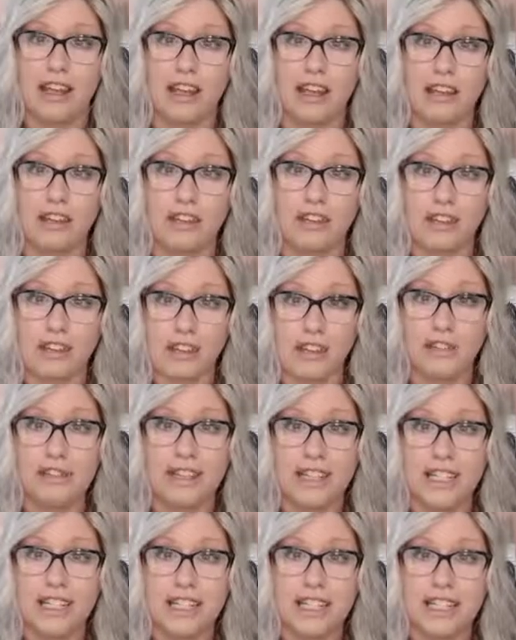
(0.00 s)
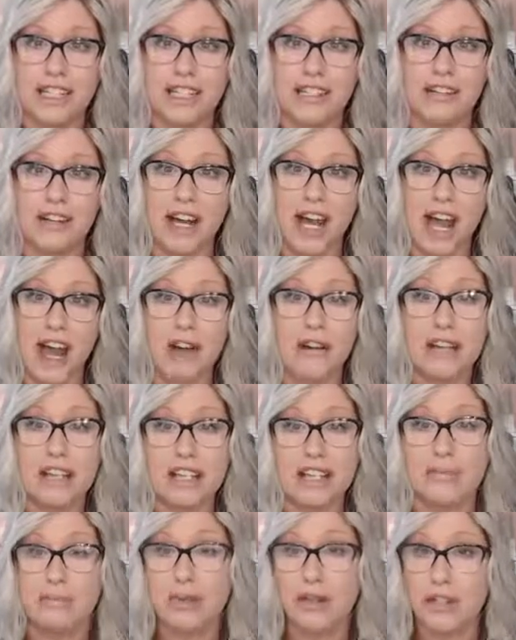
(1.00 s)
you're choosing this or how it
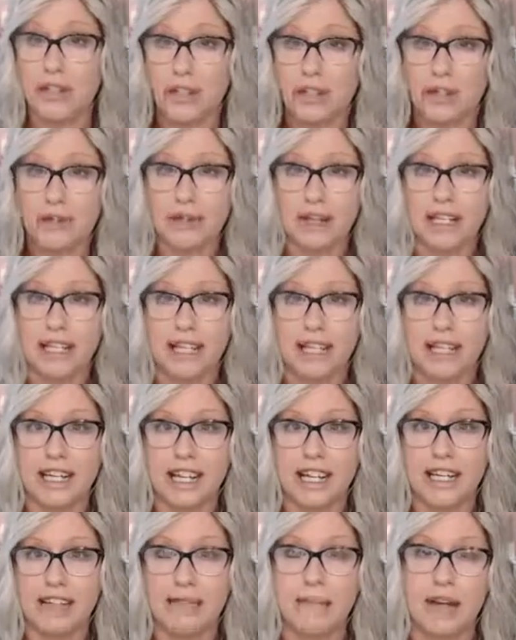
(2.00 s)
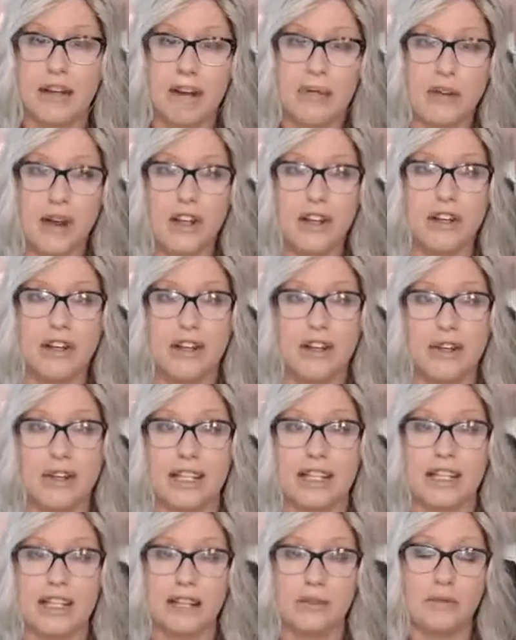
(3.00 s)
supports your 28 days, but I want you to
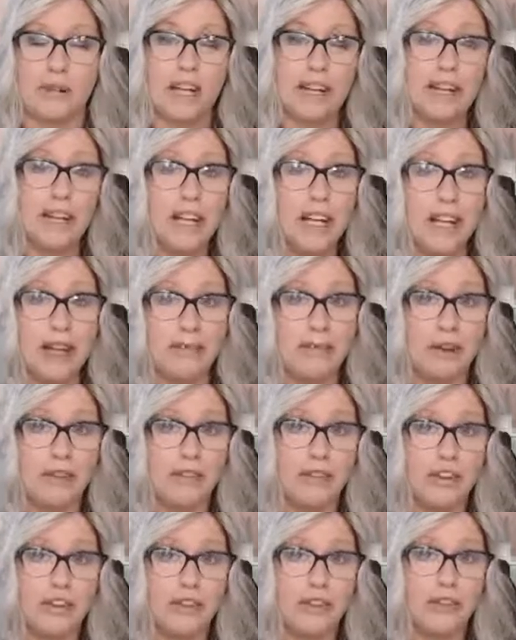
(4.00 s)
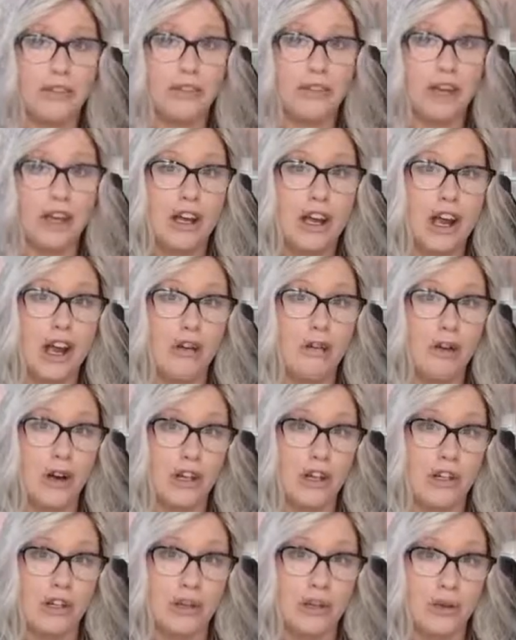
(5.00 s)
trust that whatever came up for you of
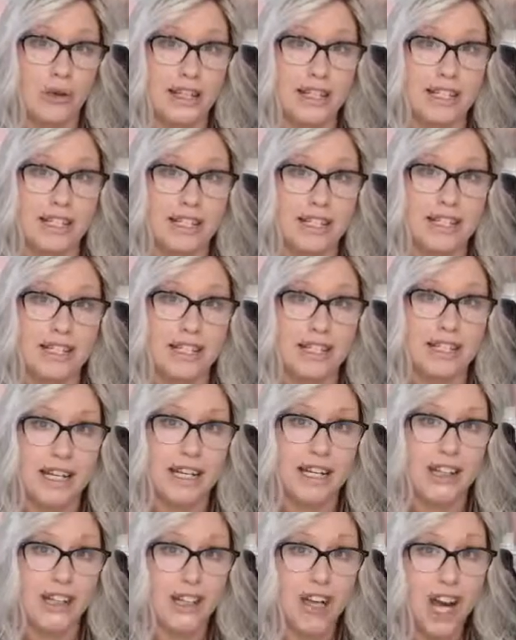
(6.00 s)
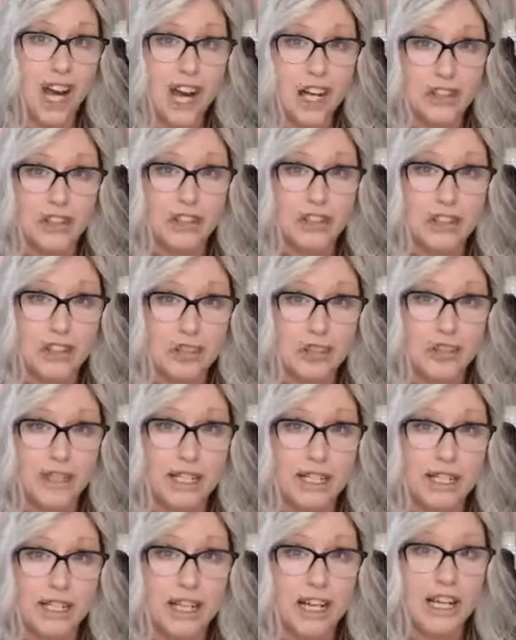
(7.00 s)
what your choice is today, your conscious
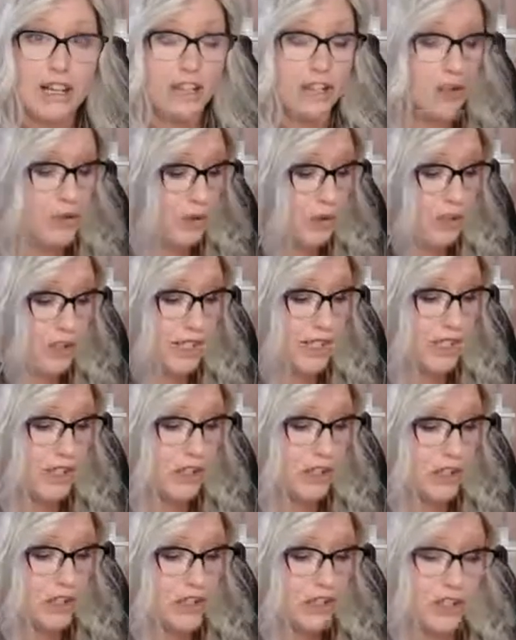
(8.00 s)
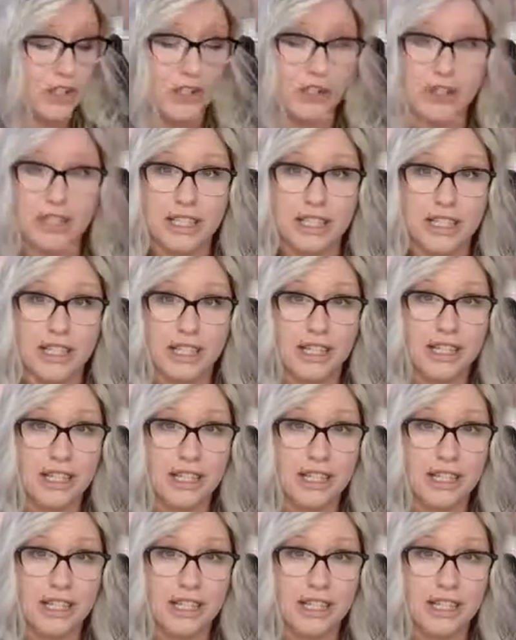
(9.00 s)
choice, the choice that you're choosing,